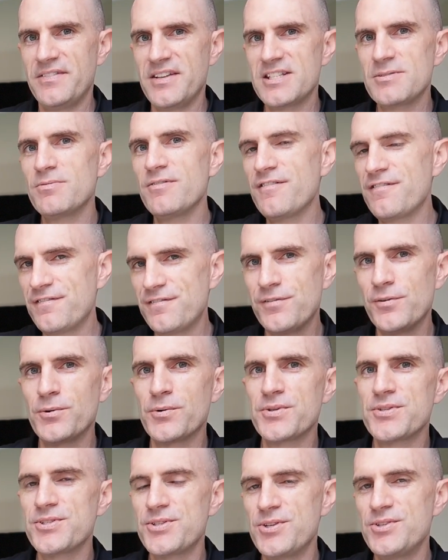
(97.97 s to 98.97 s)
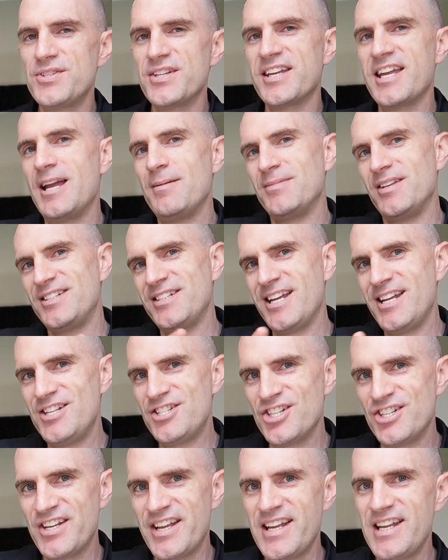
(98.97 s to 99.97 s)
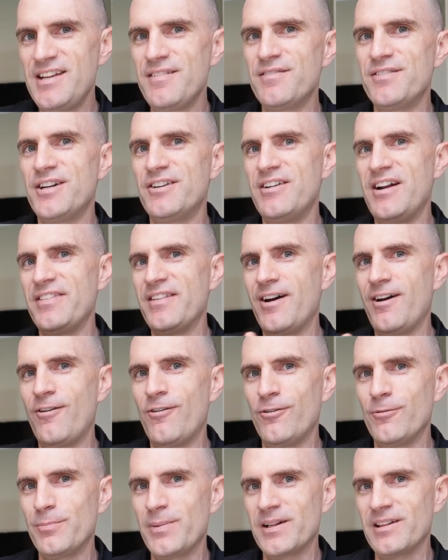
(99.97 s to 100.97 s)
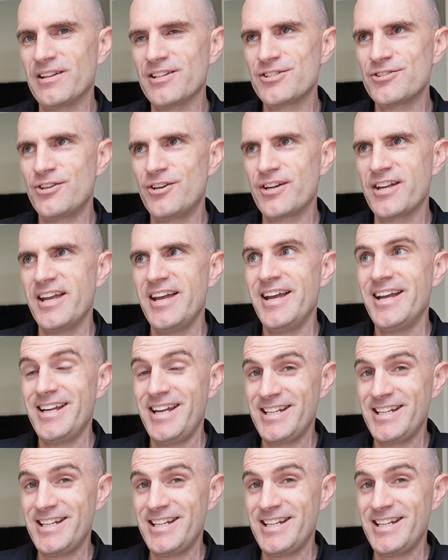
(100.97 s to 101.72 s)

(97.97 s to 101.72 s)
This will force you to keep the tension even around the whole pedal stroke.